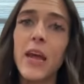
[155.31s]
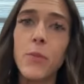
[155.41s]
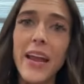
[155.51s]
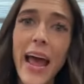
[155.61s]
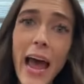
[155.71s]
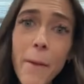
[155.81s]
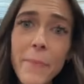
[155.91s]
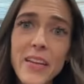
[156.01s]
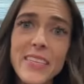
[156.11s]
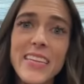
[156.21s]
And what
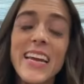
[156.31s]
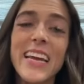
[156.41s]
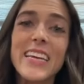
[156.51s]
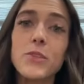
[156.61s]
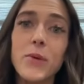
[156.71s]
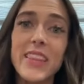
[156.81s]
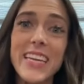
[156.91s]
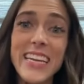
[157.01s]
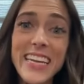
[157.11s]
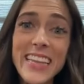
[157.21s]
happens is
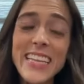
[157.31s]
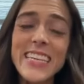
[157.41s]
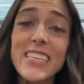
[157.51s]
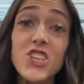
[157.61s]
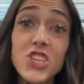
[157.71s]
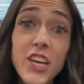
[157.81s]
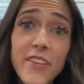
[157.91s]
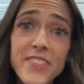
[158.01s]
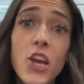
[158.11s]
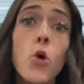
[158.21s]
within these
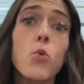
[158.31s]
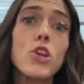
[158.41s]
shifts,